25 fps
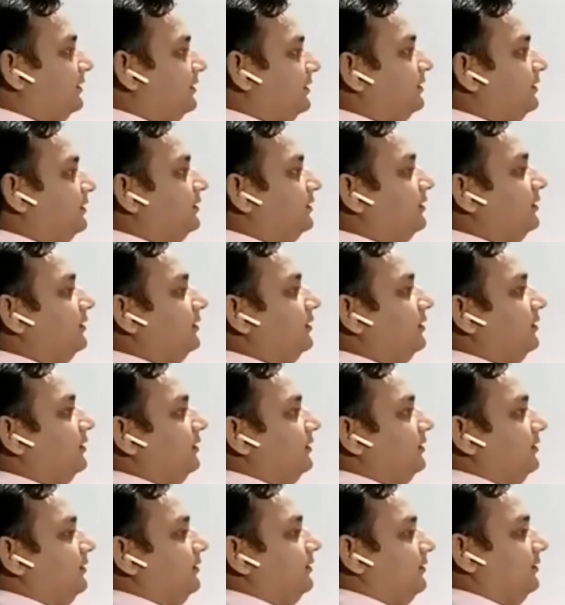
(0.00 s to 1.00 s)
you put it here.
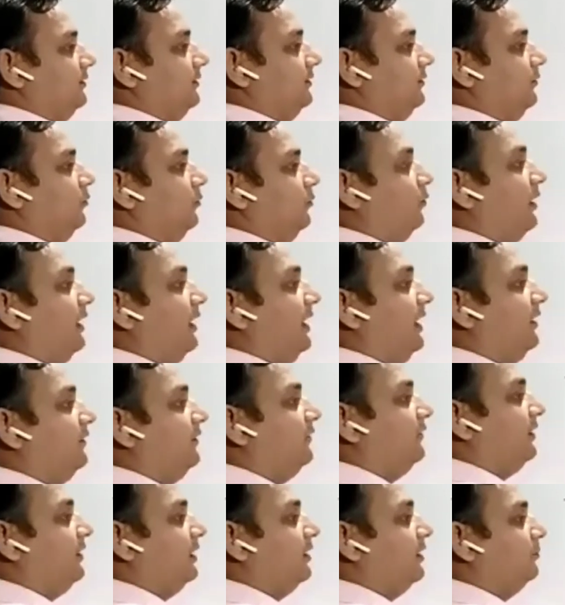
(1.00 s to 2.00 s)

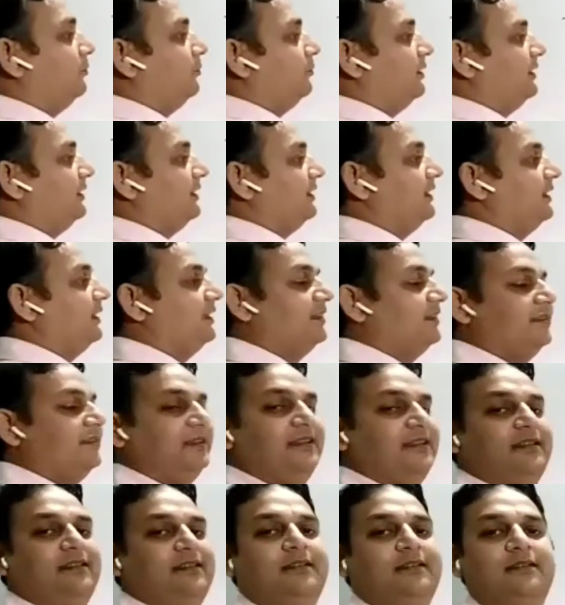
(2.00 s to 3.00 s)
Why we are putting
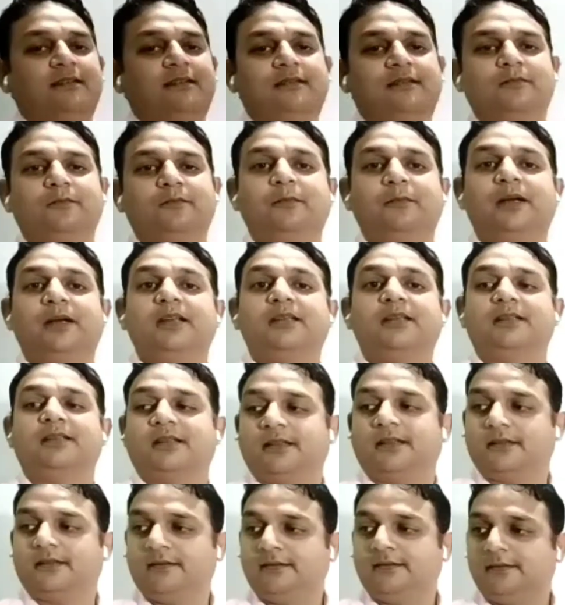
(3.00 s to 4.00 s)
here the
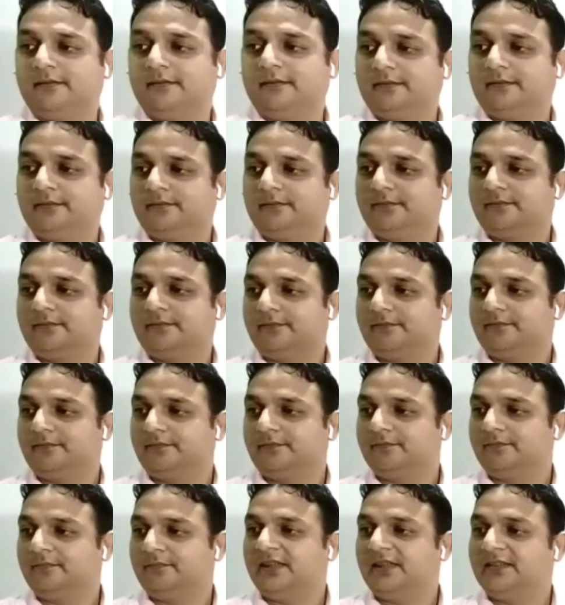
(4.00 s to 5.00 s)
bell jar?
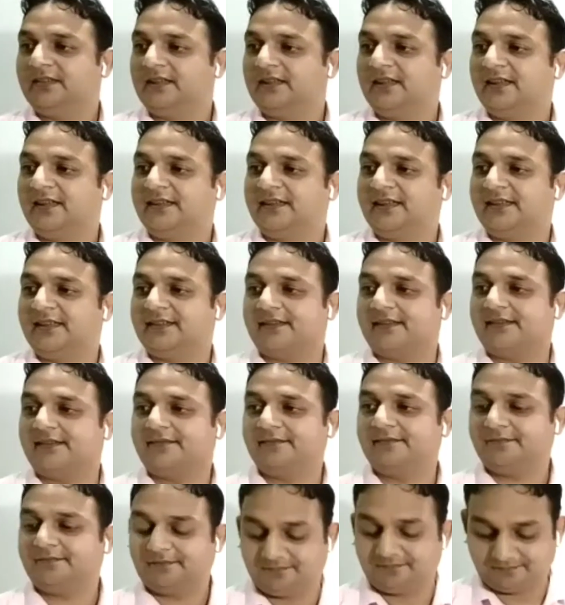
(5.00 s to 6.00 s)
Yes,
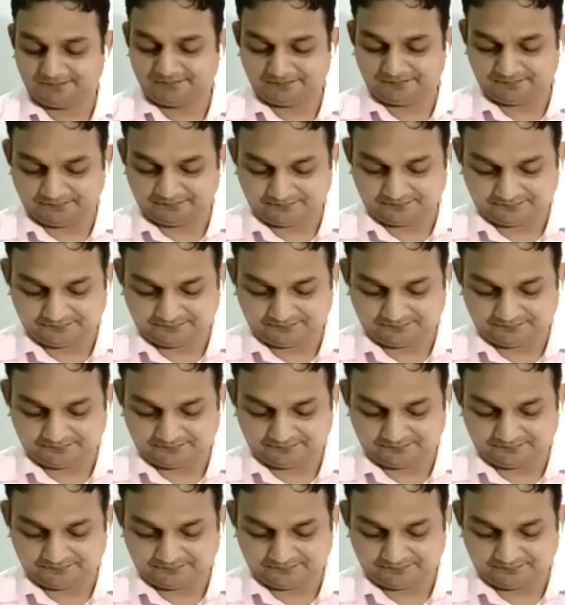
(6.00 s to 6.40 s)
Alankrita.